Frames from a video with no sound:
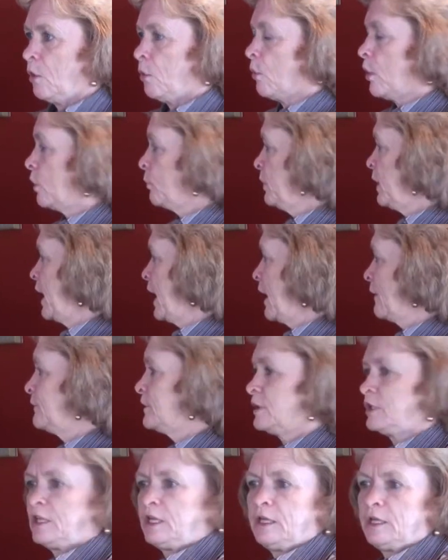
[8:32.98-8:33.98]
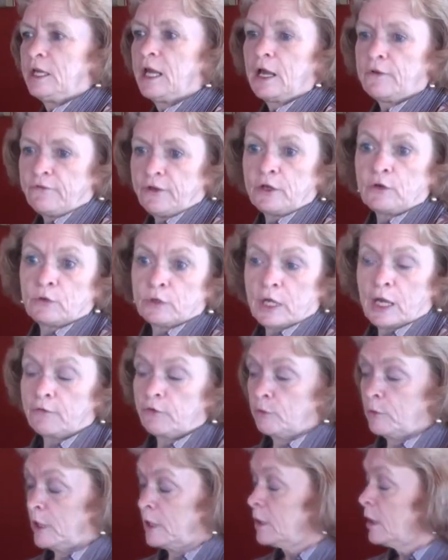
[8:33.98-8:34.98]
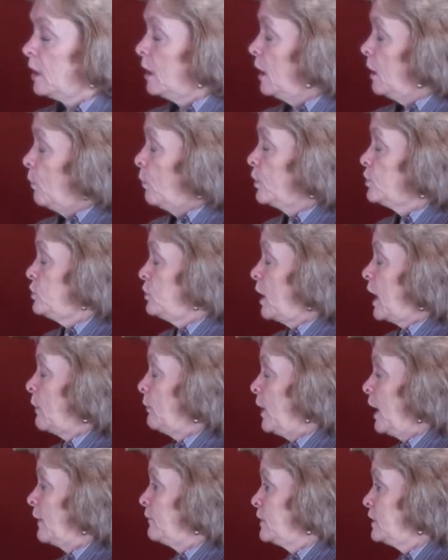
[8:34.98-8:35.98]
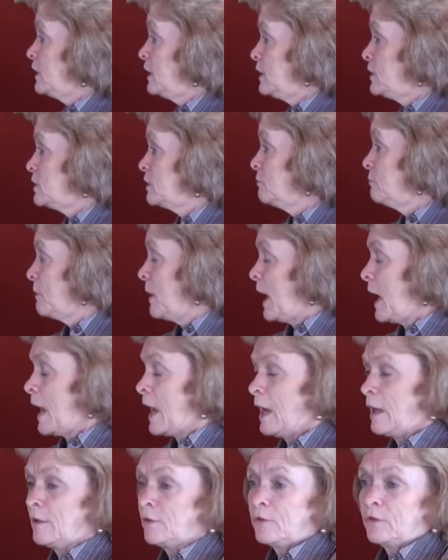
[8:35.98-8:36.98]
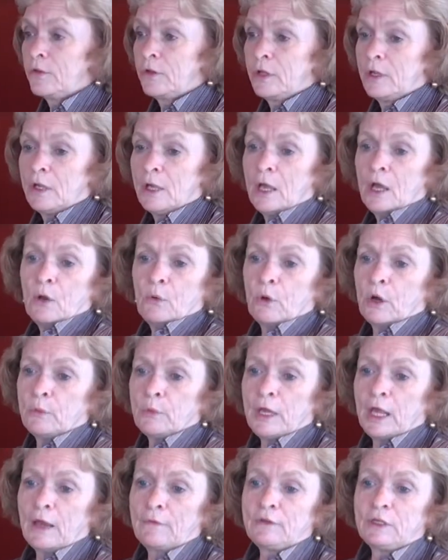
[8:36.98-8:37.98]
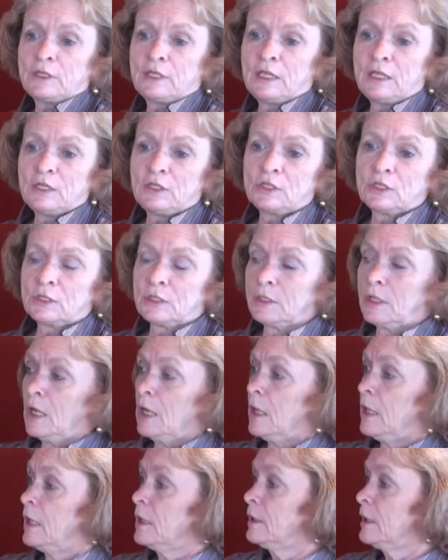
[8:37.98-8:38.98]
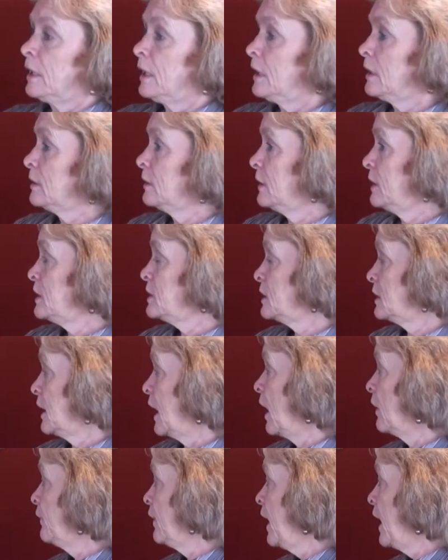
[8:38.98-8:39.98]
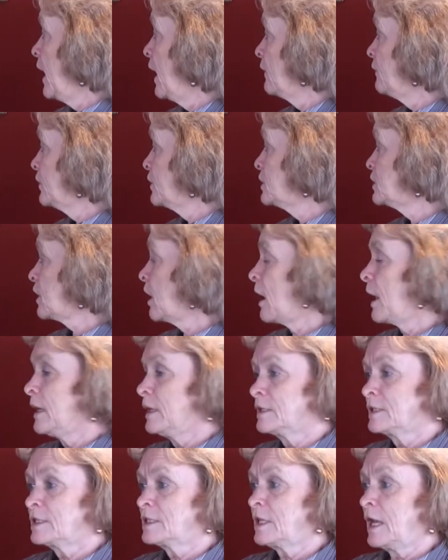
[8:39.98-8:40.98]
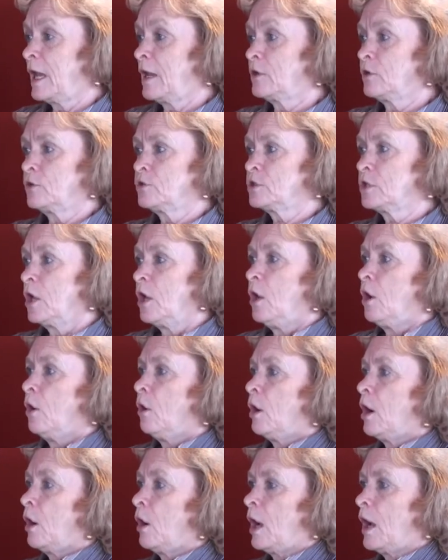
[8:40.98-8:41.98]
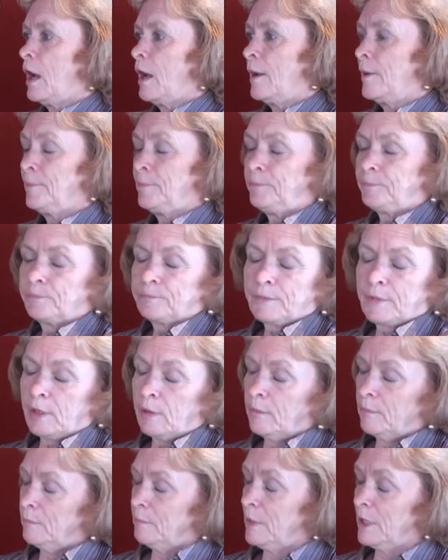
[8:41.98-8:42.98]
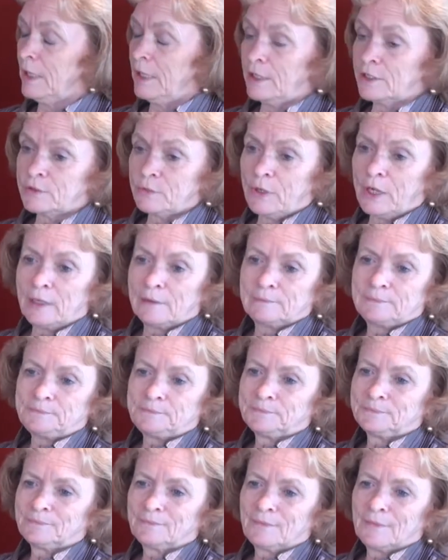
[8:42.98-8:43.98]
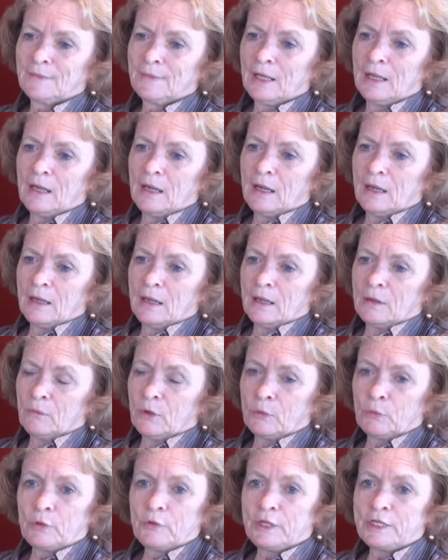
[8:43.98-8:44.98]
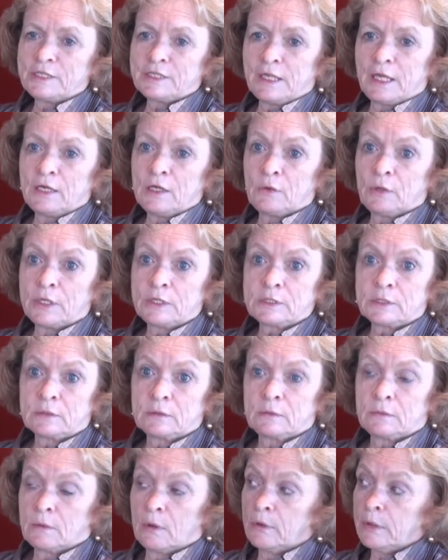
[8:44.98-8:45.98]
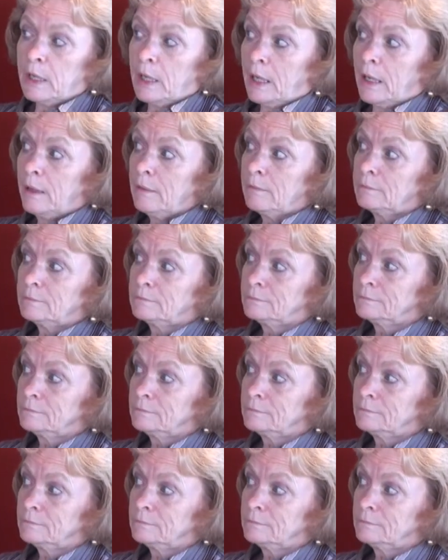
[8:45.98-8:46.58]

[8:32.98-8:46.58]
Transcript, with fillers: what we have to teach, You got federal government, what you have, we have to teach in math, what we have to teach in, in English, and now they have the science standards. Uh, but guess what? What will they say to us? Okay,